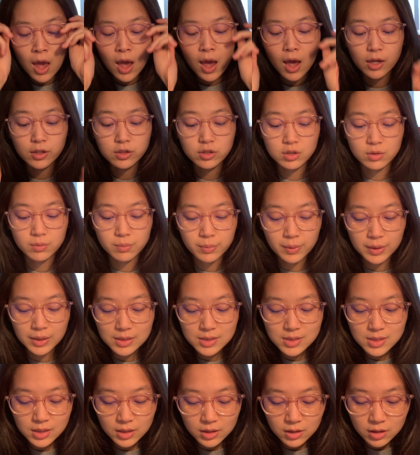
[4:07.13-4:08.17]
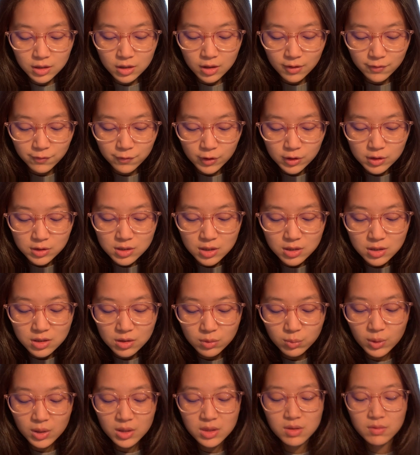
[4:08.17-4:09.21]
And so basically the first is the
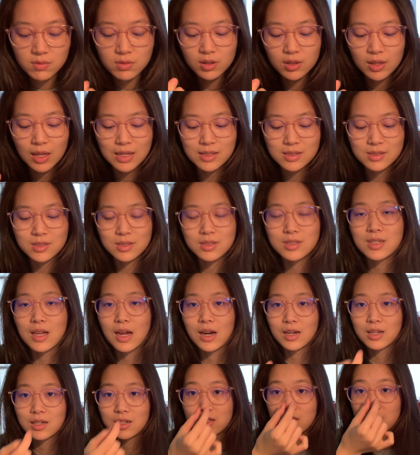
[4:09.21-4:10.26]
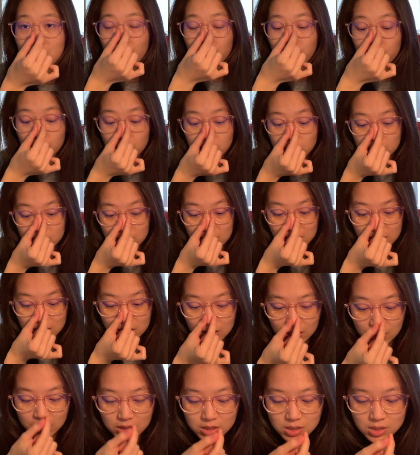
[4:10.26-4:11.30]
width of the lens, the second is the bridge
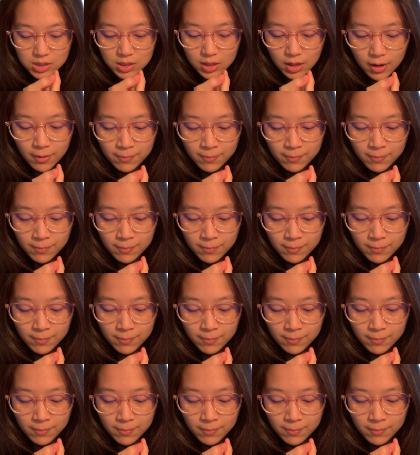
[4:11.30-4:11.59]
distance,